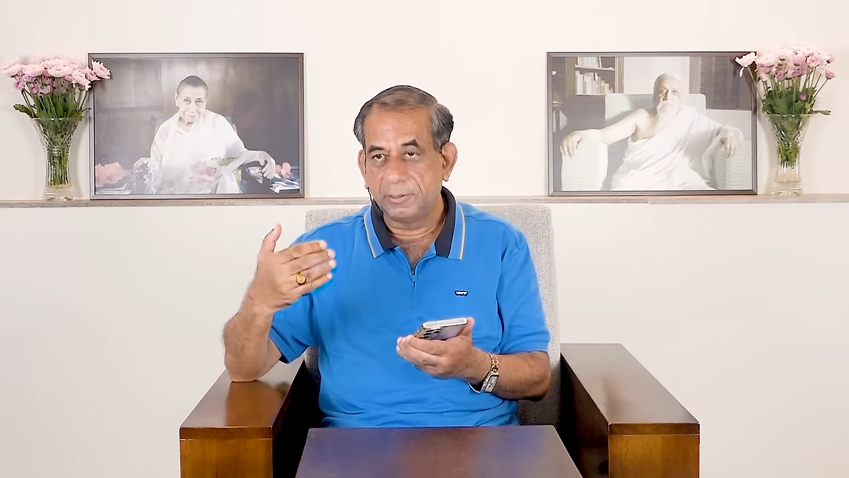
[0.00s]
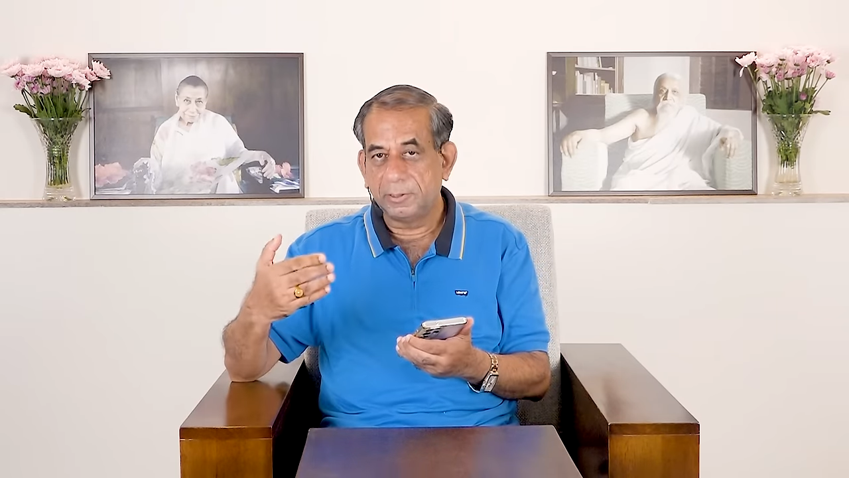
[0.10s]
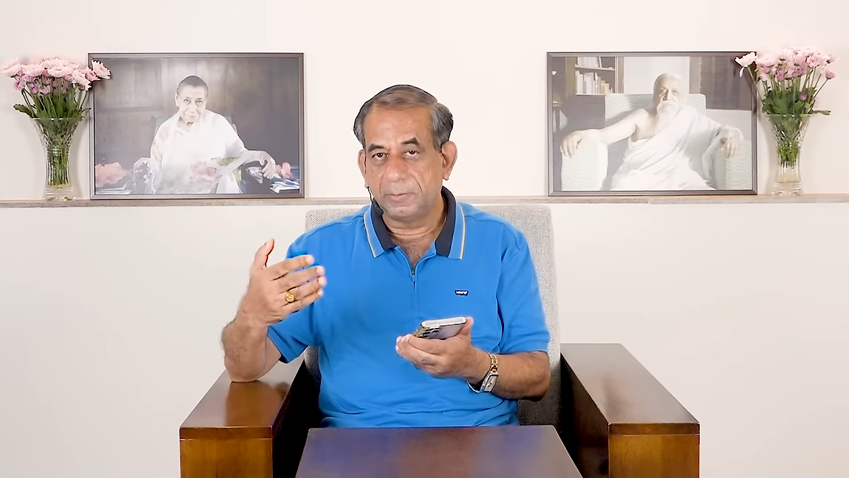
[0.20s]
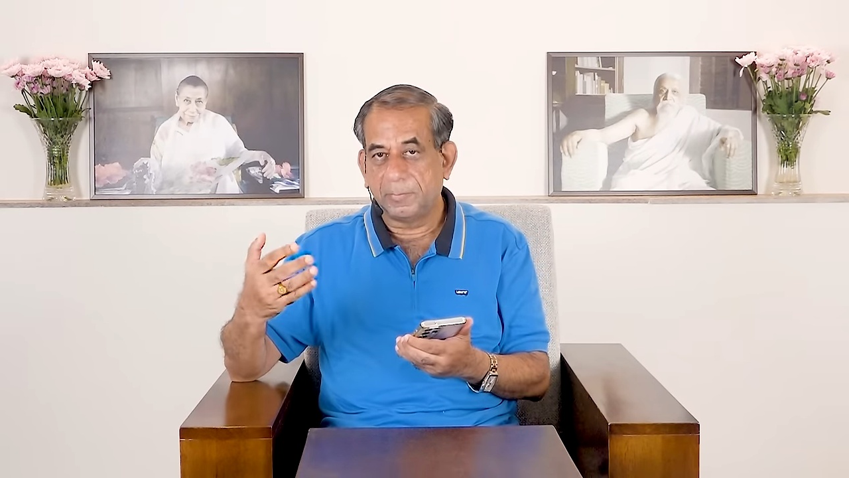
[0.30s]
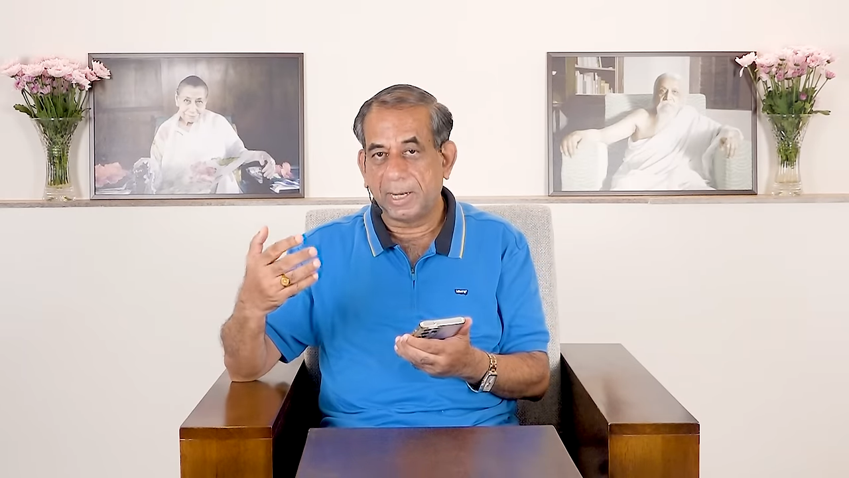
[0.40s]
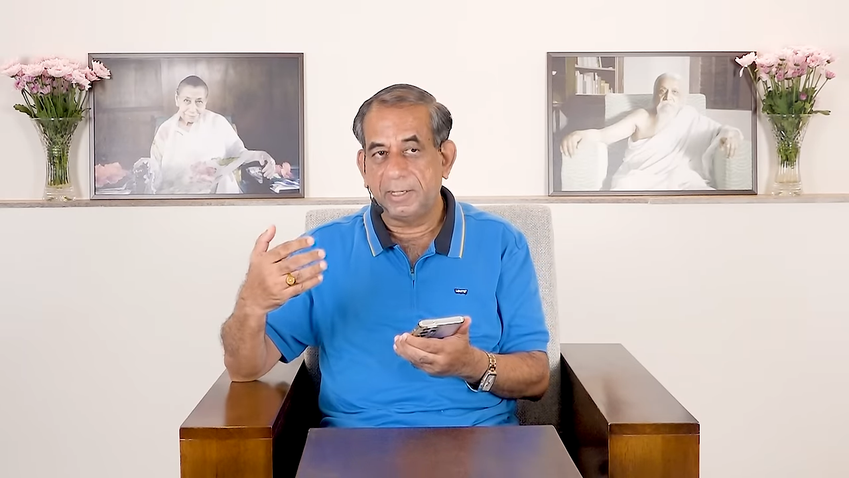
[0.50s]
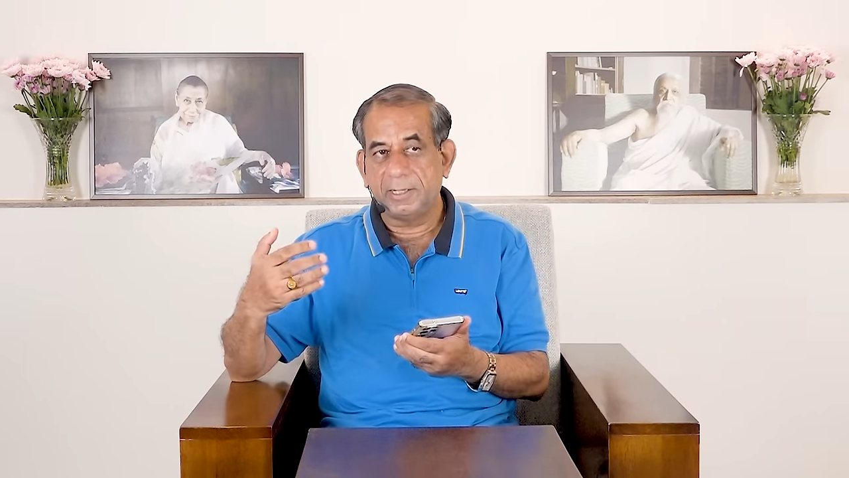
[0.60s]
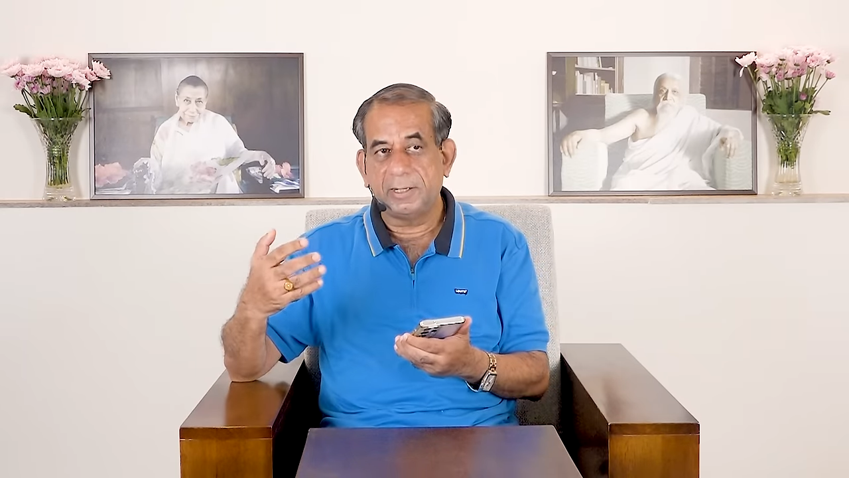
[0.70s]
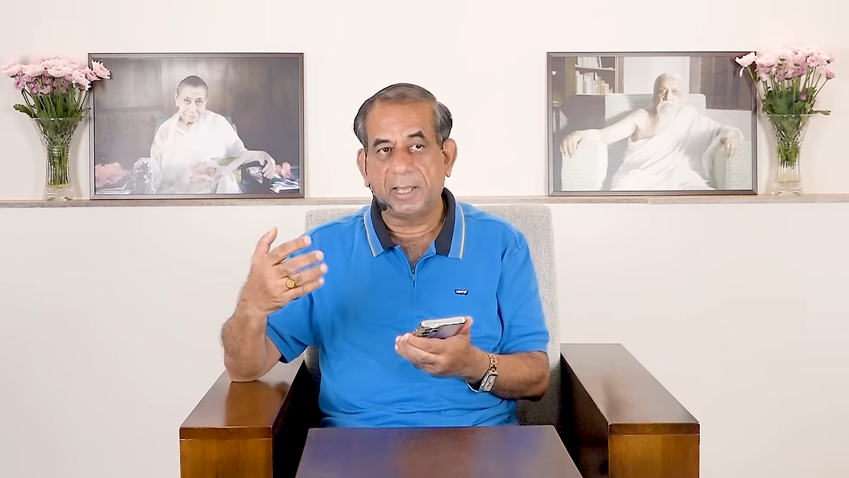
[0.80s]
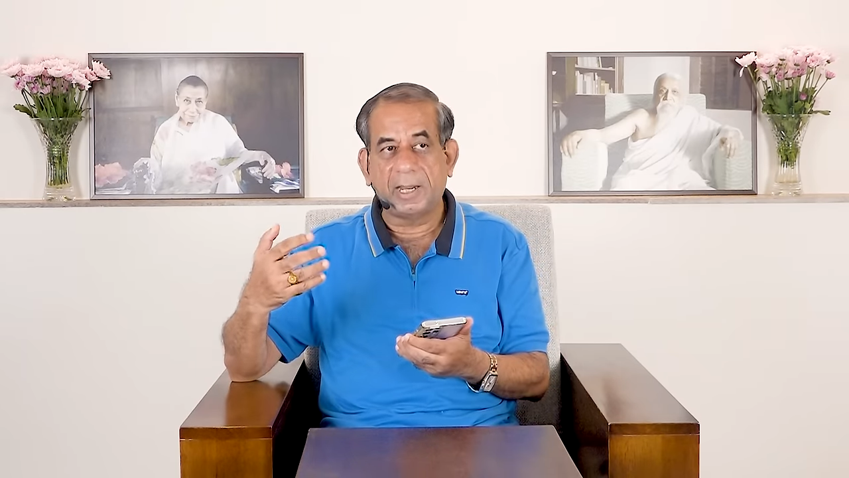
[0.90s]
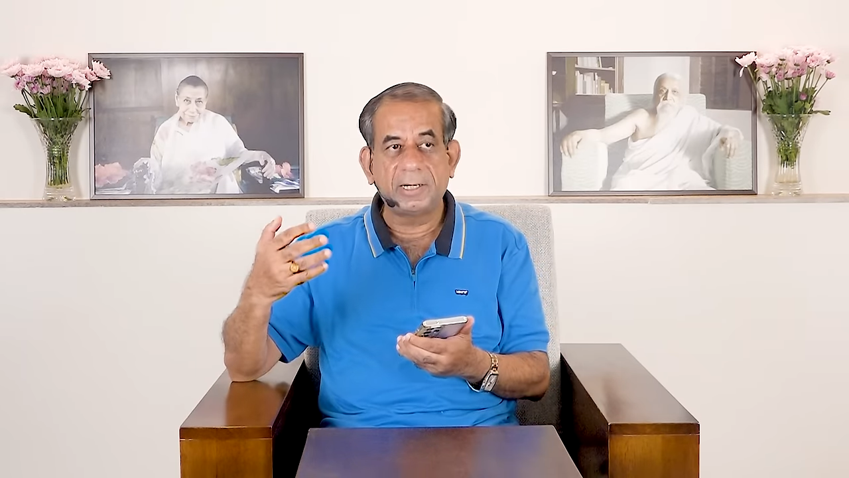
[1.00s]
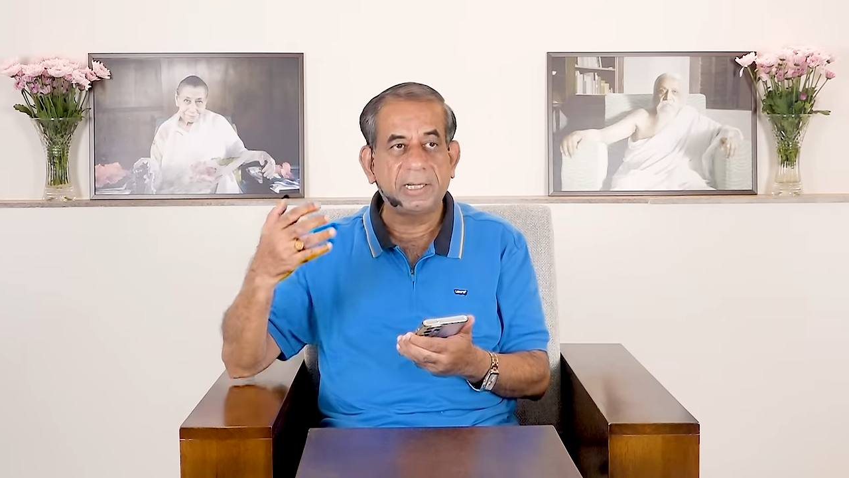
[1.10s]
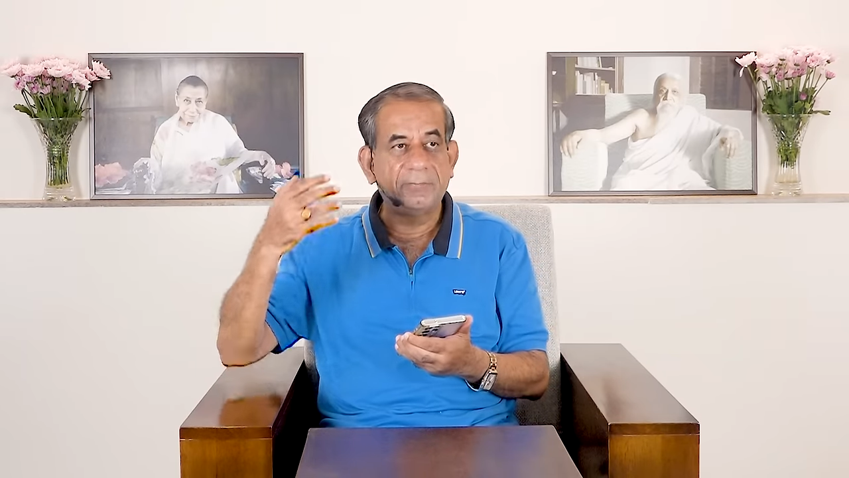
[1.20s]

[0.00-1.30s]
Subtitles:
your mind and heart,